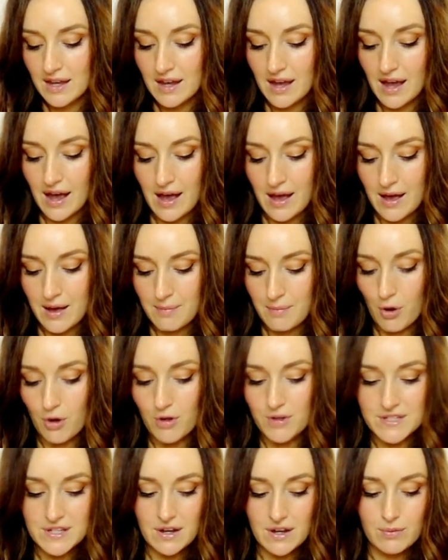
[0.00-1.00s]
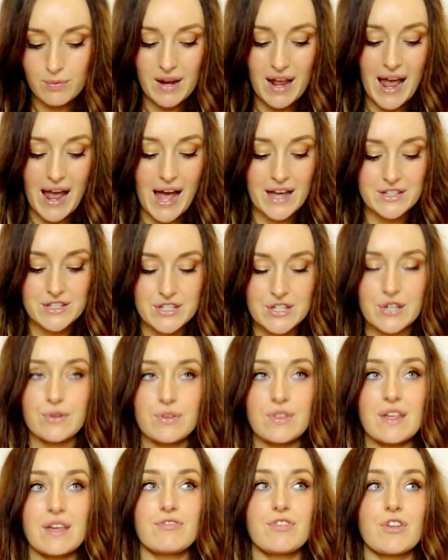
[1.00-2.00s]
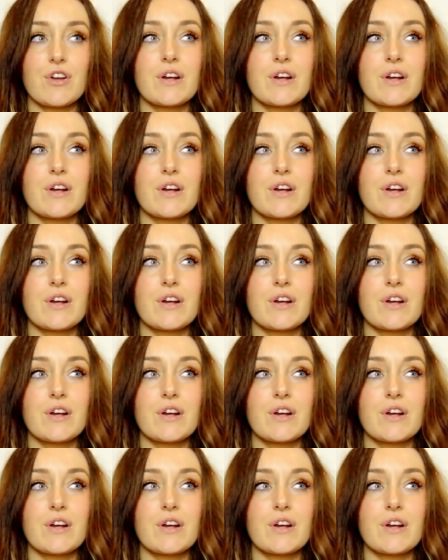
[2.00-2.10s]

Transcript: Also, I want to add too that if there